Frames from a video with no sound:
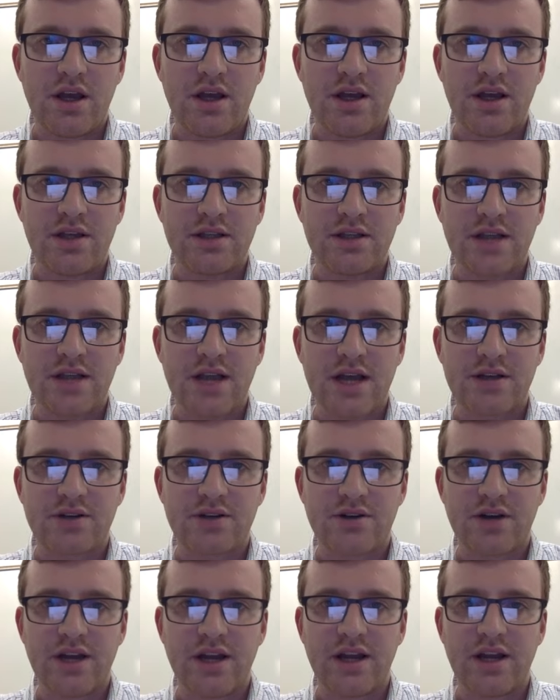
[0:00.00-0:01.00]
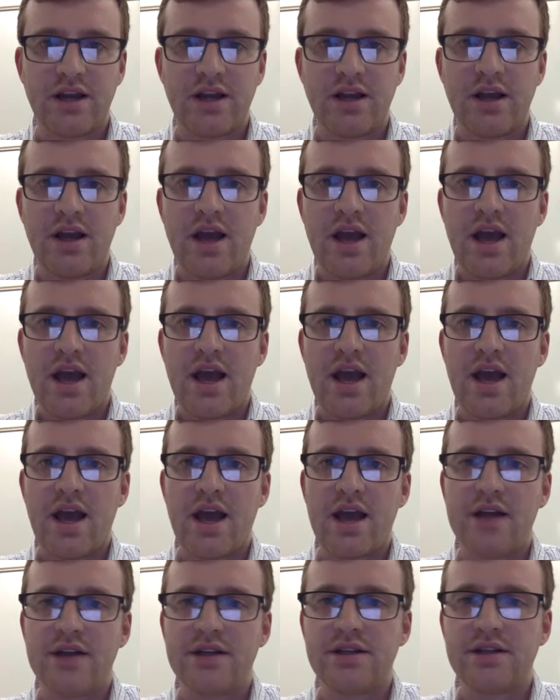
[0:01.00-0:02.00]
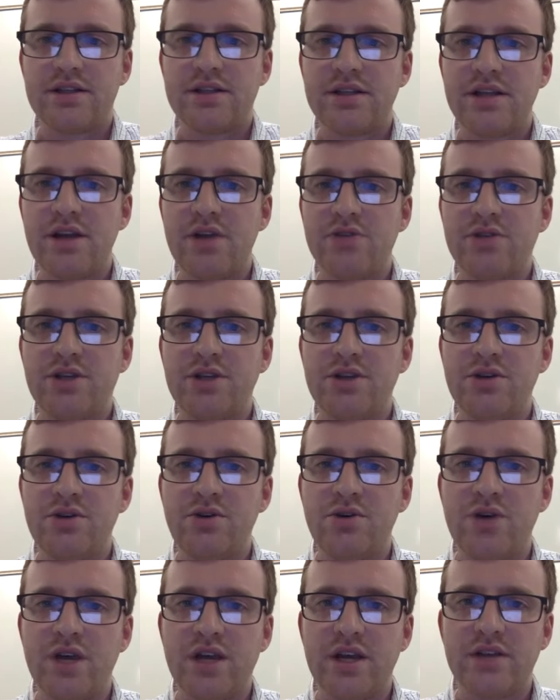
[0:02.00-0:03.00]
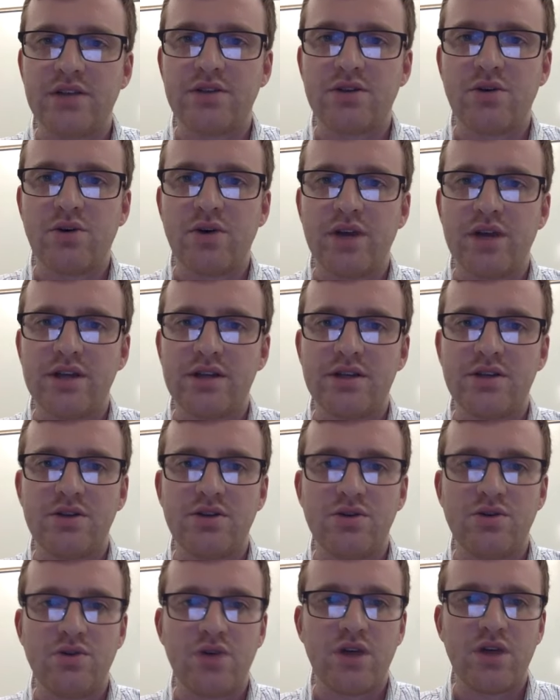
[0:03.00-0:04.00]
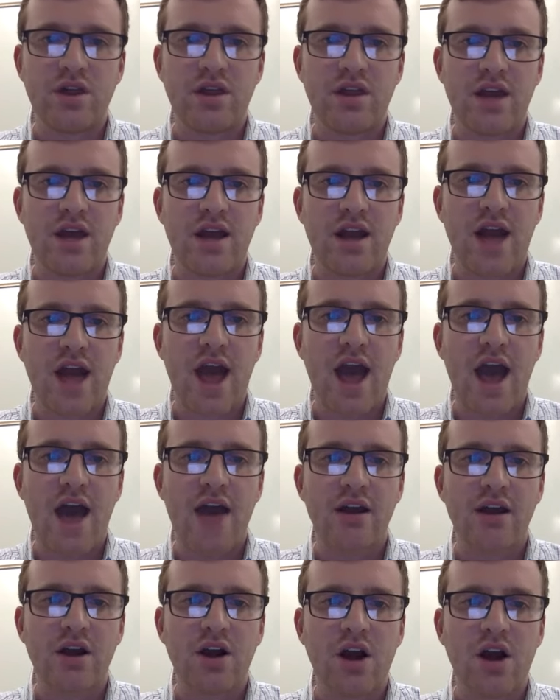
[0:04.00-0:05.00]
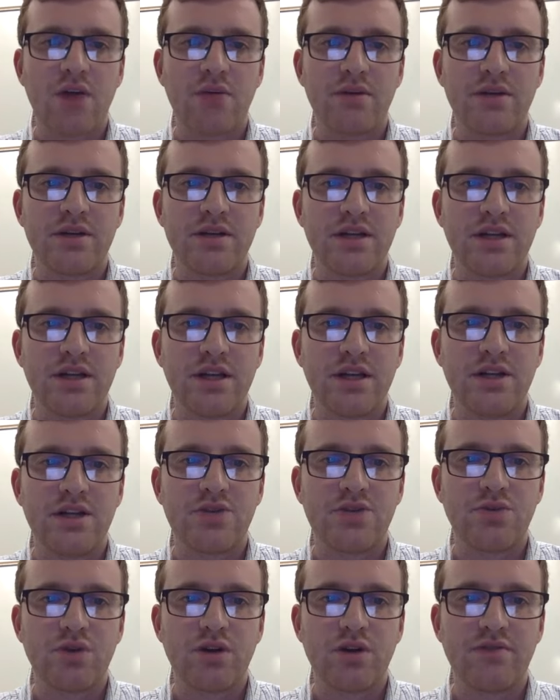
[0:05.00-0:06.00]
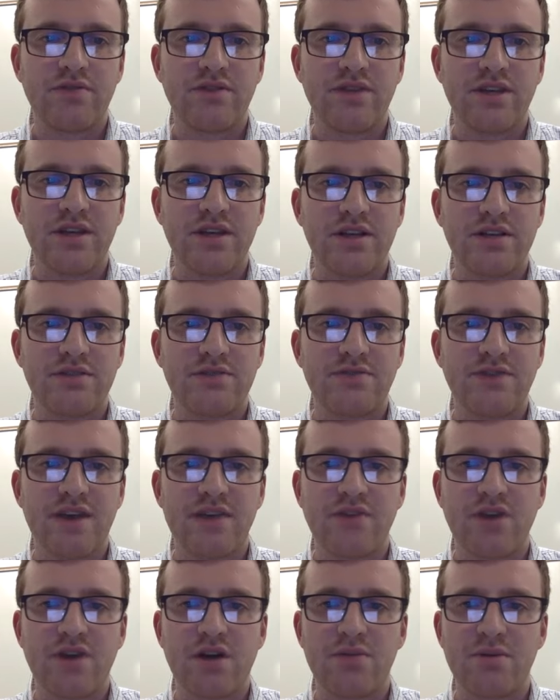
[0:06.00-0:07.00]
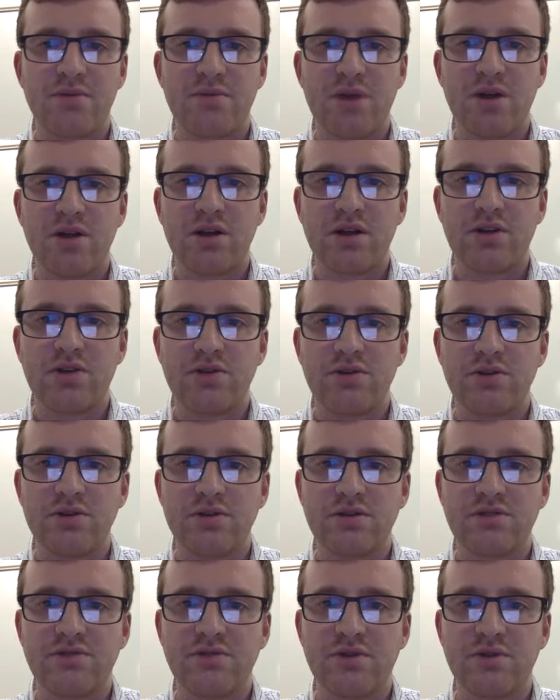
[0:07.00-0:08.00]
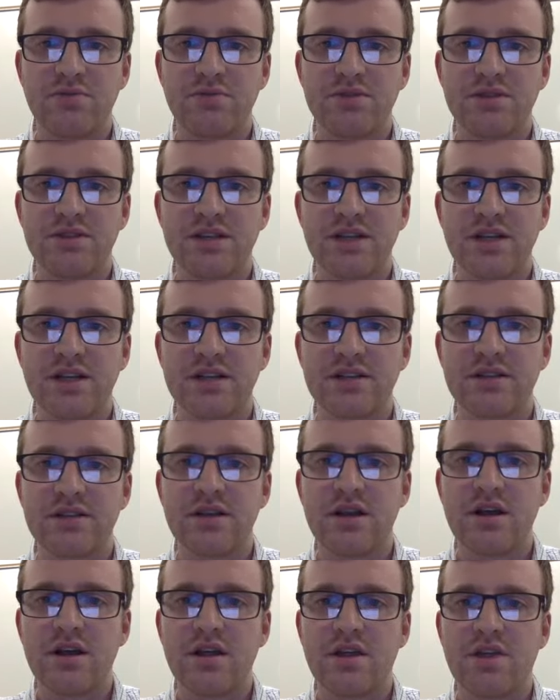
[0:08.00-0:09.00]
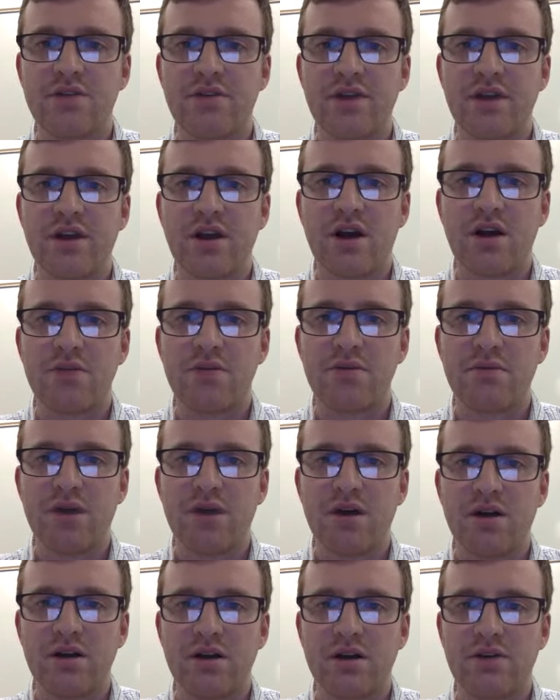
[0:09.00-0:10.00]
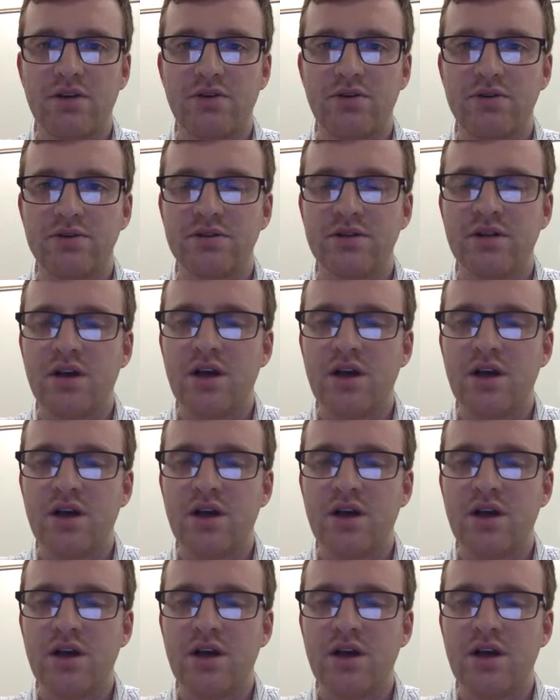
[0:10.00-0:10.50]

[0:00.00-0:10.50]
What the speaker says: is entering, and CO2 is going to then add a carbon to each one of these 5-carbon molecules to form 6 3-carbon molecules.